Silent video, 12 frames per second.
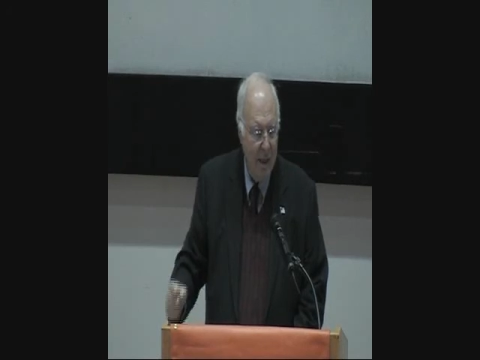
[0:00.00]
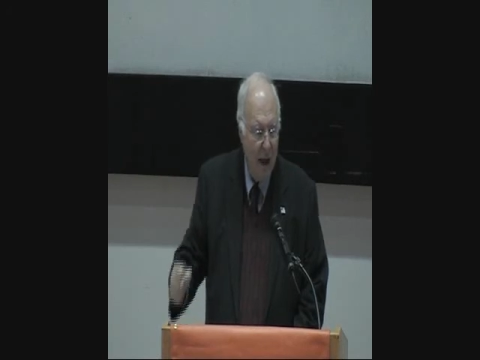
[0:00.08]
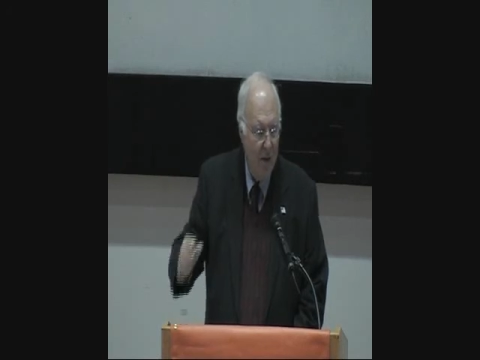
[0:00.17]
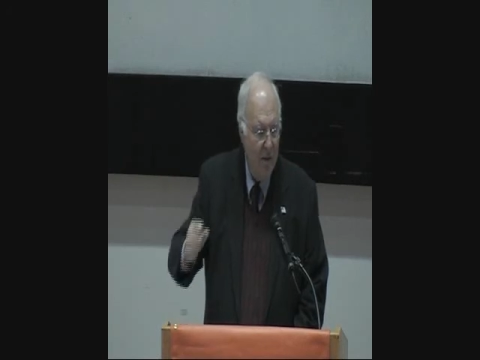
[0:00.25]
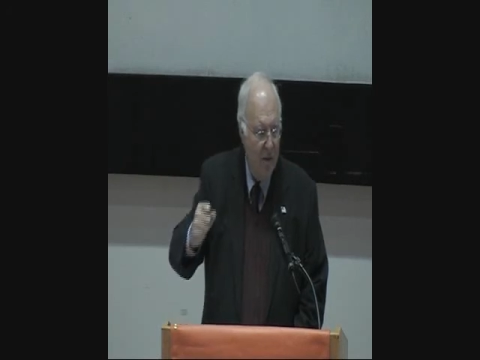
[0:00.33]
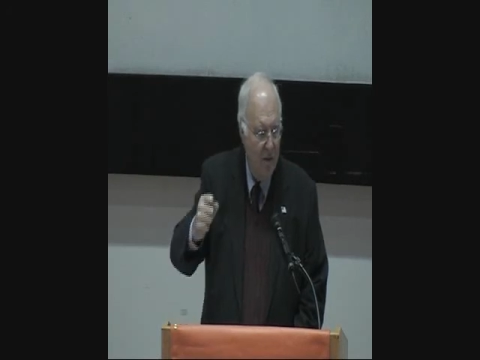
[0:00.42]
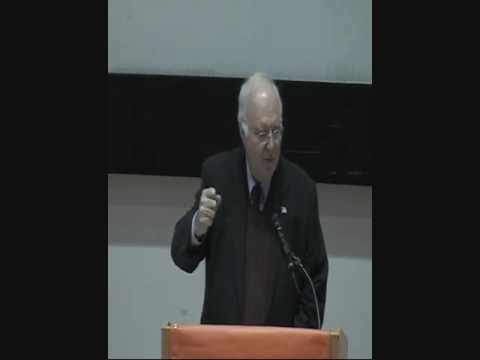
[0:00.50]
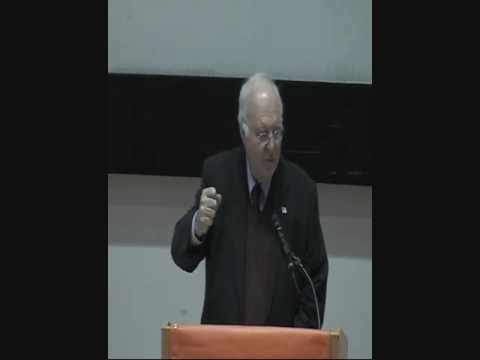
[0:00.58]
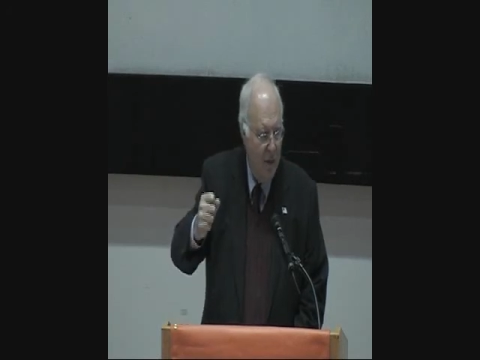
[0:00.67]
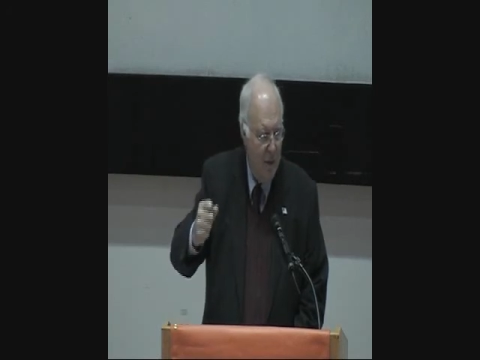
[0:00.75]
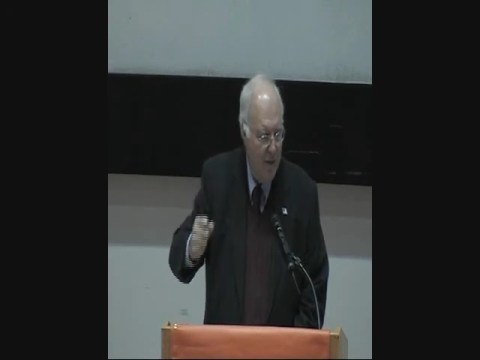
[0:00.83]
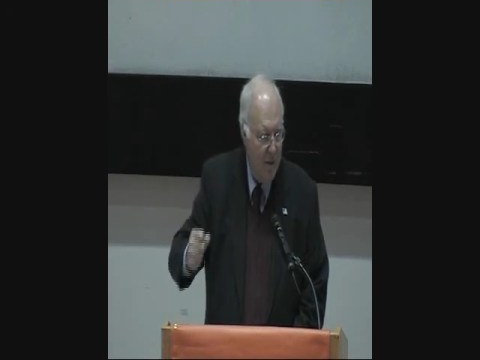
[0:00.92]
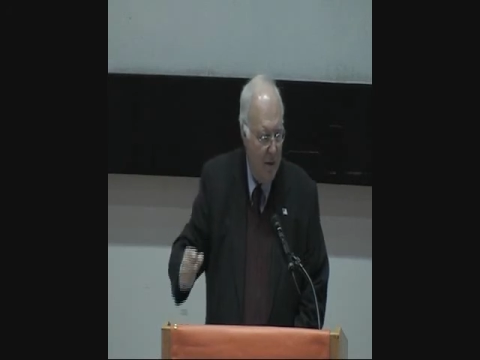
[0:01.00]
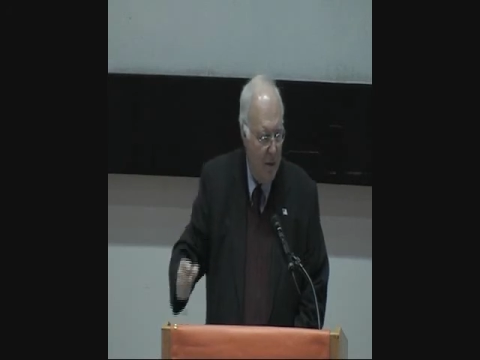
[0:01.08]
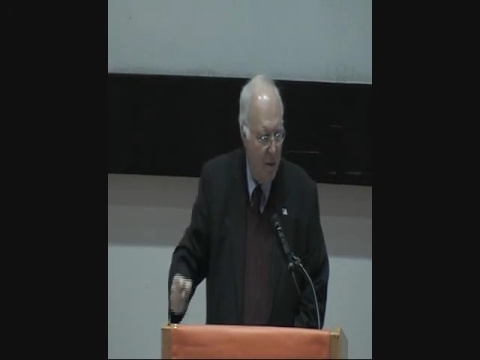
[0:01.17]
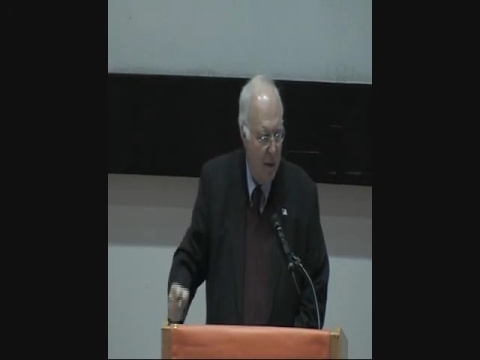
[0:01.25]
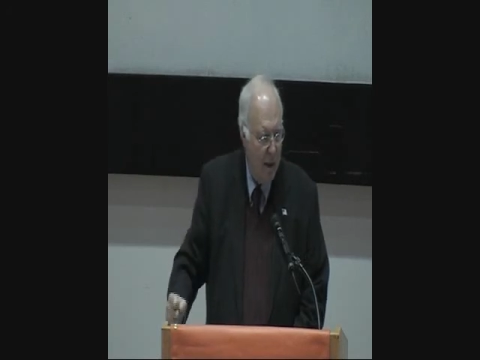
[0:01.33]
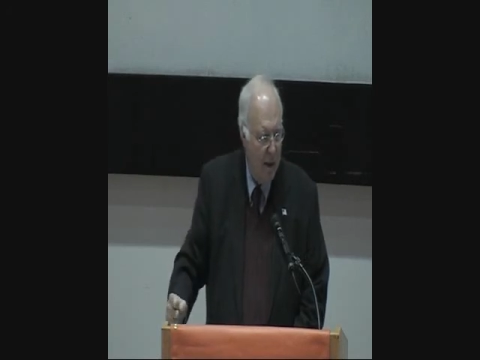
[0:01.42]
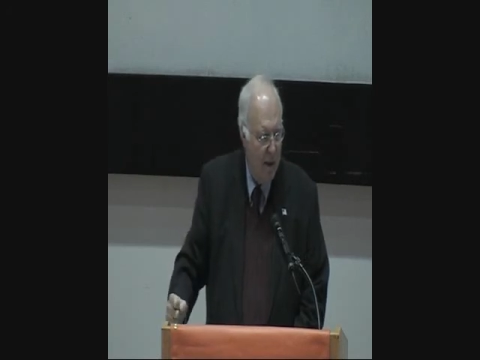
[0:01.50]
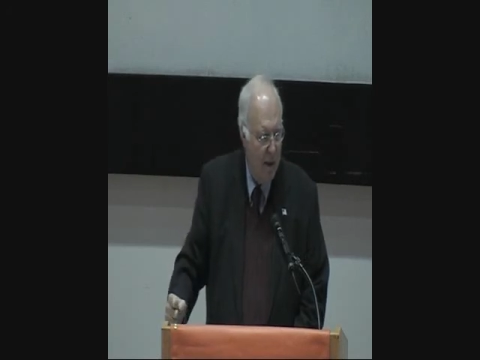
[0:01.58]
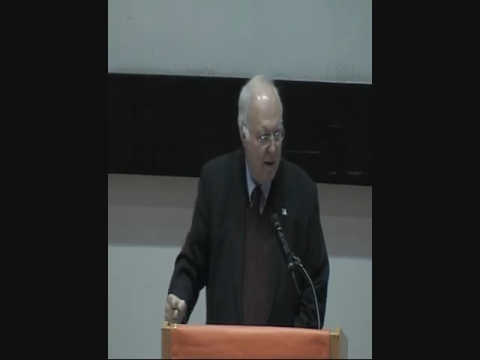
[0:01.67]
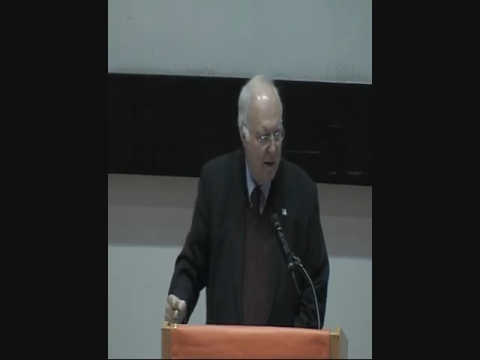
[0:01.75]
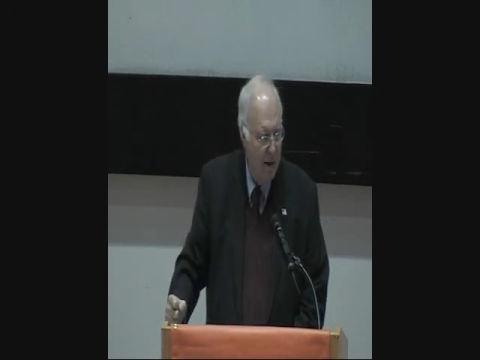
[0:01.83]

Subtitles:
thousands of pins in a week,